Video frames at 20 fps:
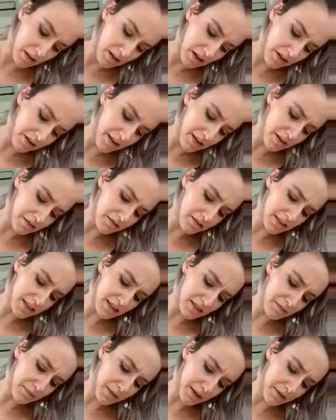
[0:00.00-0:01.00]
Now, I don't
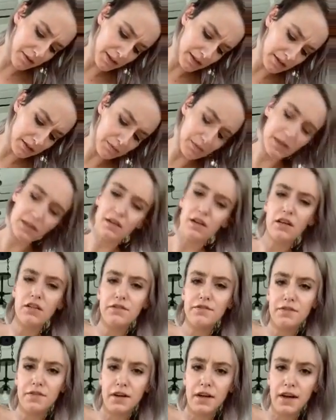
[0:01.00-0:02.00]
think my recipe
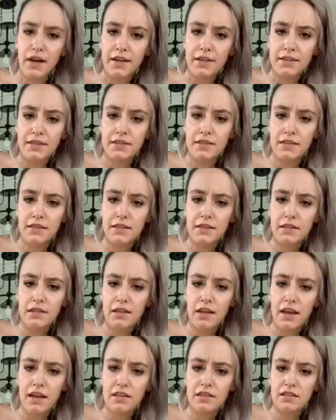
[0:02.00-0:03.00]
called for ice in the
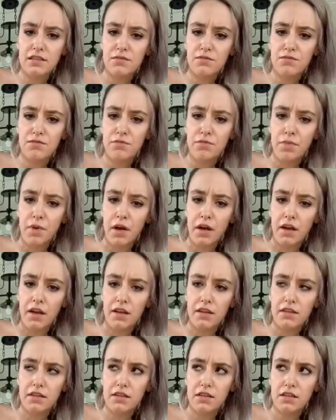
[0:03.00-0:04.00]
glass,
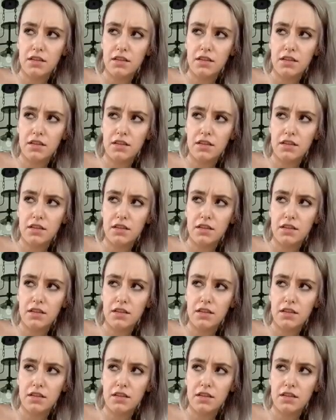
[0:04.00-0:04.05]
but